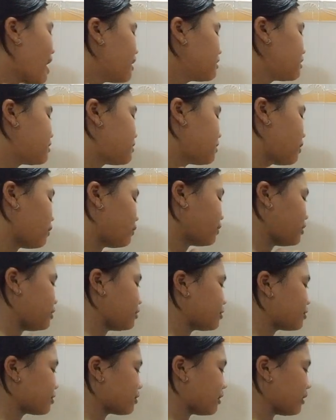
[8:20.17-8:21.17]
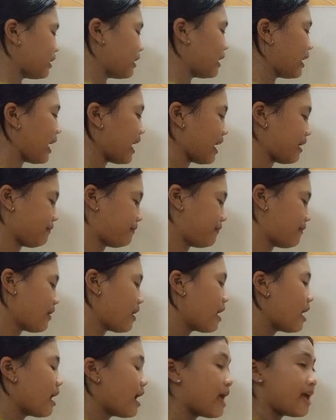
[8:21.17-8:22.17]
and so usually
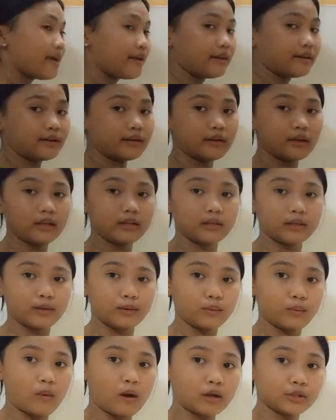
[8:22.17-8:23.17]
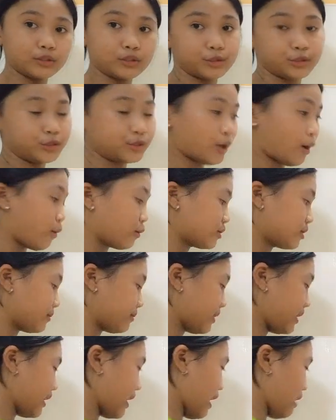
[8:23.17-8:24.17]
if you want to show
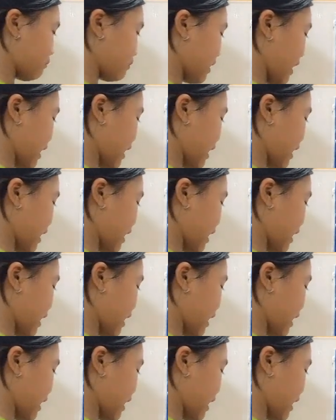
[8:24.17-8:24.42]
something out,